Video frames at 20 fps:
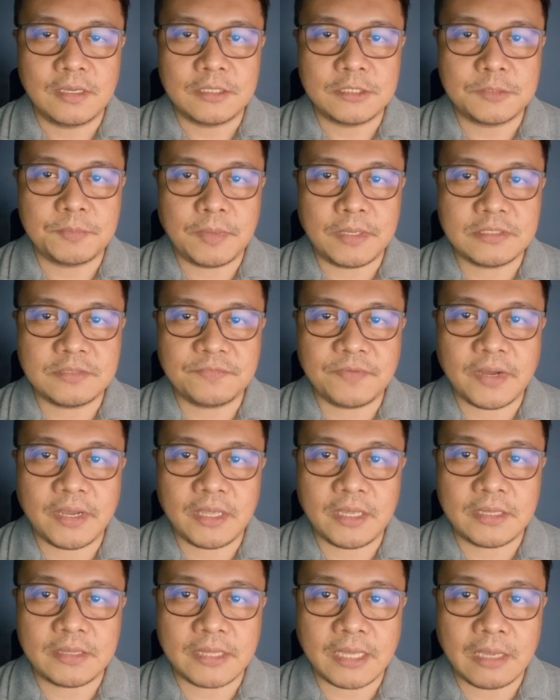
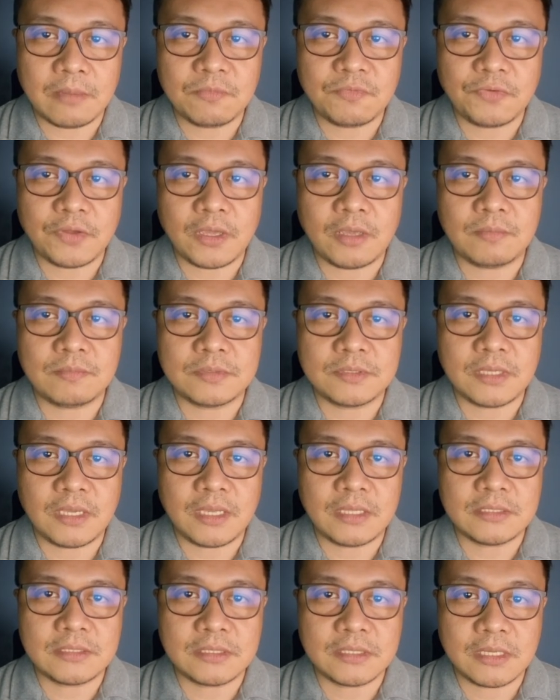specifying timeframes
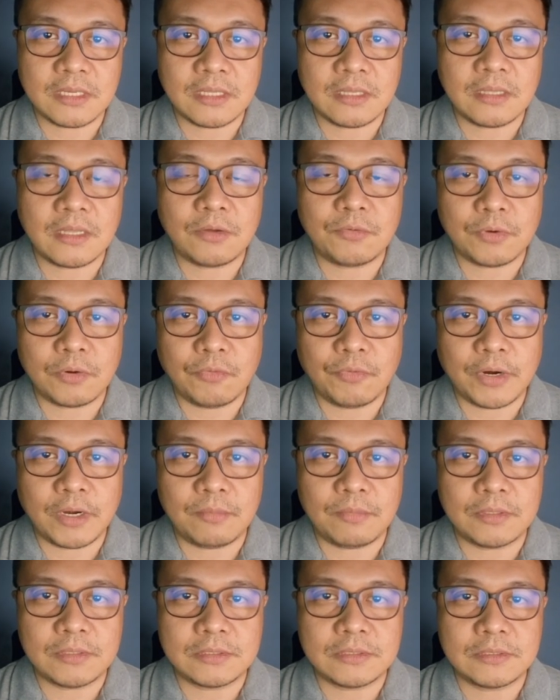and skill
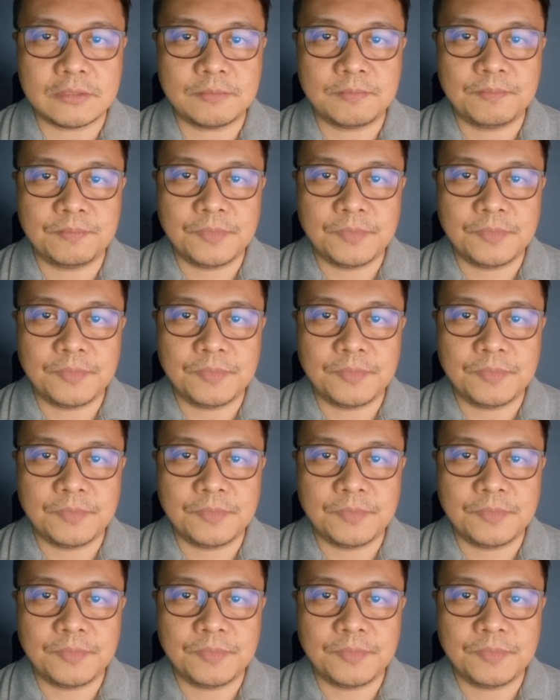requirements.